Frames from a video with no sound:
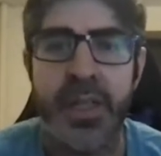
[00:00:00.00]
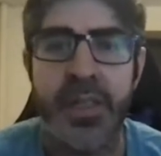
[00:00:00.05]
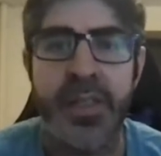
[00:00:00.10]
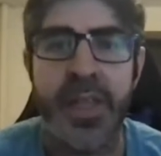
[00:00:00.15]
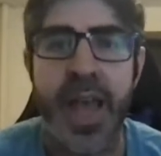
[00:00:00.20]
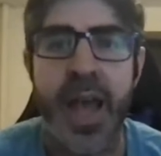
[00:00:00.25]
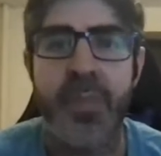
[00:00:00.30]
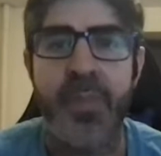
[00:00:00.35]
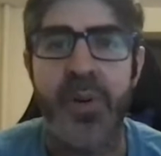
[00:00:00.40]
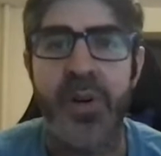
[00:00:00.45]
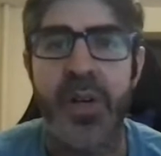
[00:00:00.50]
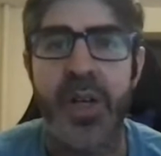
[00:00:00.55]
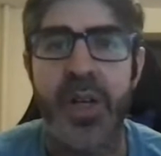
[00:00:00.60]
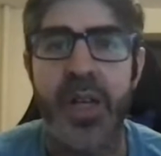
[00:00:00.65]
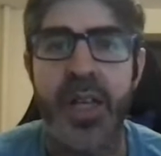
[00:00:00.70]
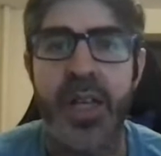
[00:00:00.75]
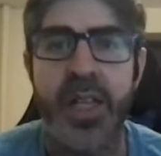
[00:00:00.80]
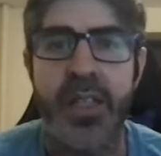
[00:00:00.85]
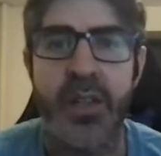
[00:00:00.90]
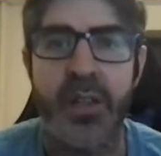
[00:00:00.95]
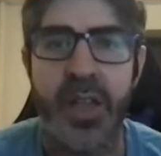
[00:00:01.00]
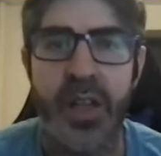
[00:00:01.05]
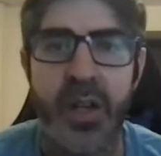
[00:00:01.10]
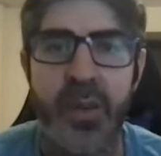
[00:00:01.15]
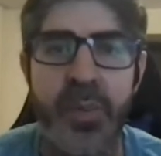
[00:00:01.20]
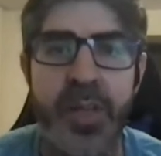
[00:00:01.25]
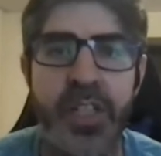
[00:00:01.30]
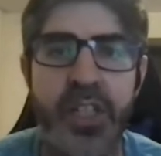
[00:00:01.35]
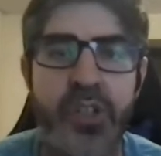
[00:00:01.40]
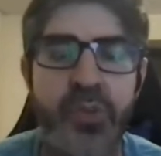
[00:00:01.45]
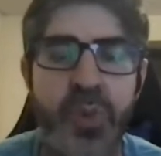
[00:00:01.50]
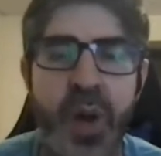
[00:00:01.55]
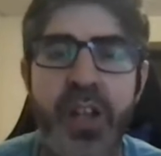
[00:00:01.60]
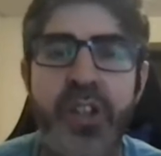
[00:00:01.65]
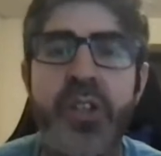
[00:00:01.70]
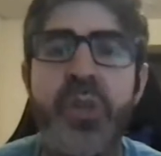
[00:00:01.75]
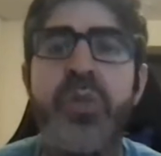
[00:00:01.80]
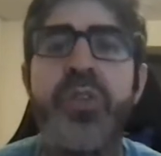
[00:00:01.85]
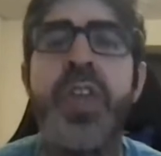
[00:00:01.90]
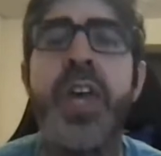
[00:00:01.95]
Dapper is a little bit spread
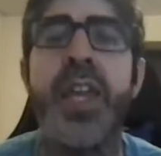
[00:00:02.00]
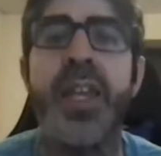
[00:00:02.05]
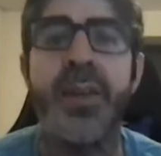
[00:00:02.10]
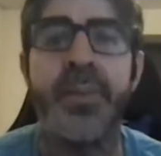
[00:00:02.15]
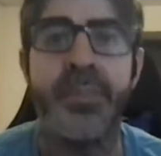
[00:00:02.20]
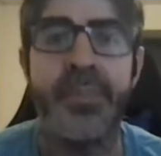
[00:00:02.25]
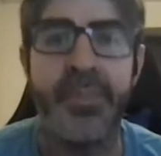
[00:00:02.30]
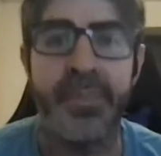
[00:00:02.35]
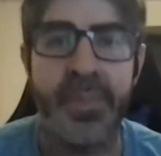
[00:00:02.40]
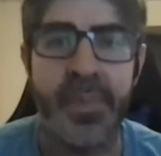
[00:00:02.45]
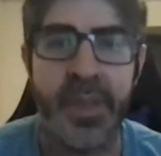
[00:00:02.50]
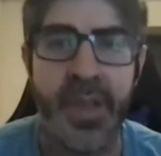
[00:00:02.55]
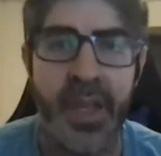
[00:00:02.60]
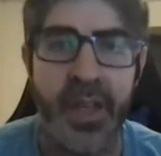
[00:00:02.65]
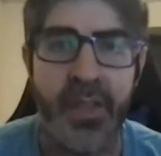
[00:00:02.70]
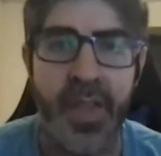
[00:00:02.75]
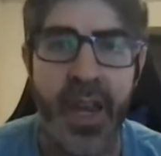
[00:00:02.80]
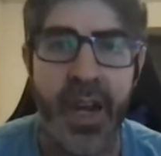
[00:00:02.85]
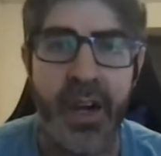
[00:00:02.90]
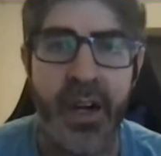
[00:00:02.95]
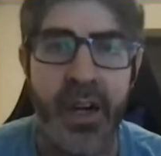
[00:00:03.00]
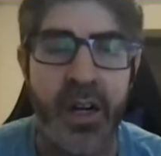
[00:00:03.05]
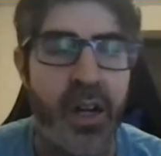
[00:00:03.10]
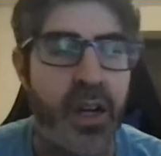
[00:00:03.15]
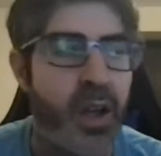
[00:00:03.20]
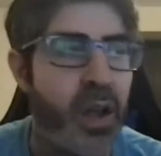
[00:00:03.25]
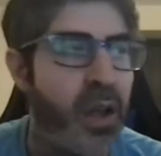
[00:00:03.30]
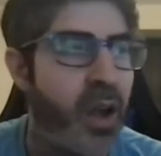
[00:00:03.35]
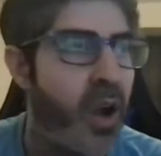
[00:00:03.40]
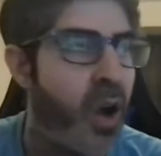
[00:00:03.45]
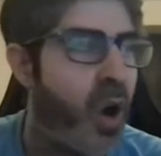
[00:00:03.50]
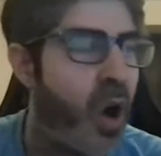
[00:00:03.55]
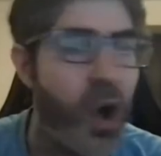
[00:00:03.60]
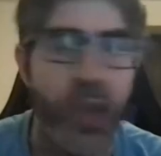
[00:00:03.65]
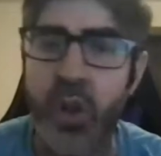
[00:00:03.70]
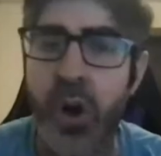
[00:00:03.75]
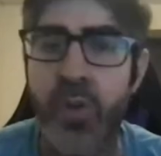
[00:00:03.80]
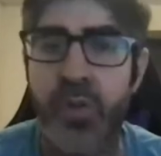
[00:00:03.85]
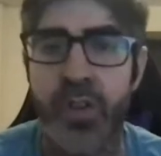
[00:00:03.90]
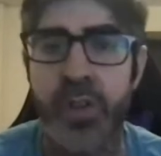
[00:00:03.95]
too thin. They're
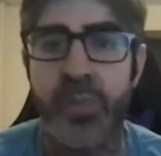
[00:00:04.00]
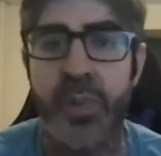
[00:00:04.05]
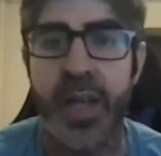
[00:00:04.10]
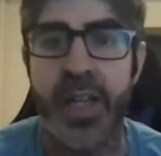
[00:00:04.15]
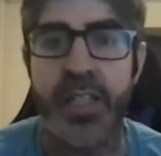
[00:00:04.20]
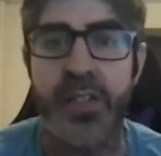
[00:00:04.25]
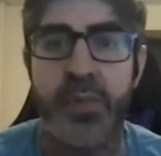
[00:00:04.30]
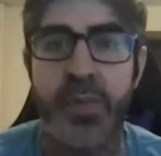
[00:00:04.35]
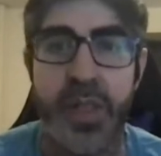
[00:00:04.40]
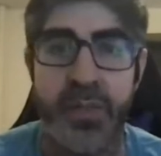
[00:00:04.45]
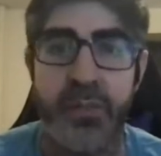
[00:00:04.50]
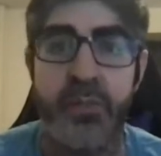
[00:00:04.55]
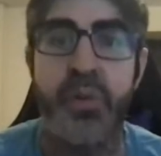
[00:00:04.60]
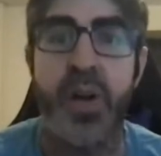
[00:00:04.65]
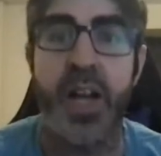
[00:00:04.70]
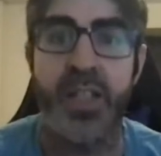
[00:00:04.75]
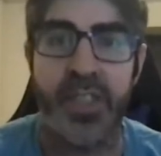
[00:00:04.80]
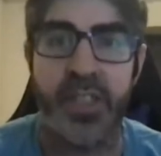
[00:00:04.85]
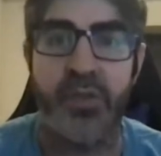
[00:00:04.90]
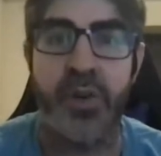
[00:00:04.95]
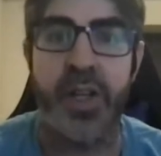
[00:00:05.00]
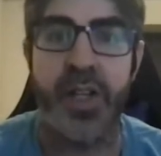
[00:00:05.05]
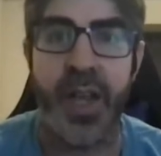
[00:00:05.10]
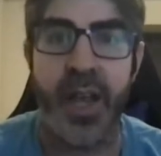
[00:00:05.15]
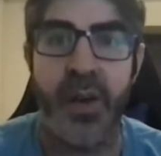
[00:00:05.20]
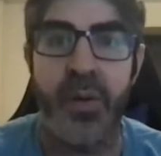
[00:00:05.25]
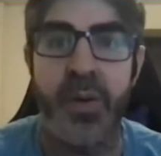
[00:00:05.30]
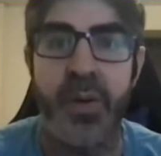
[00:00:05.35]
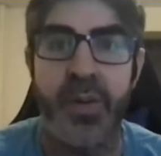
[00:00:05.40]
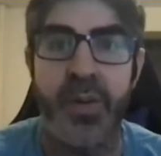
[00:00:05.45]
all over the place with different projects right now.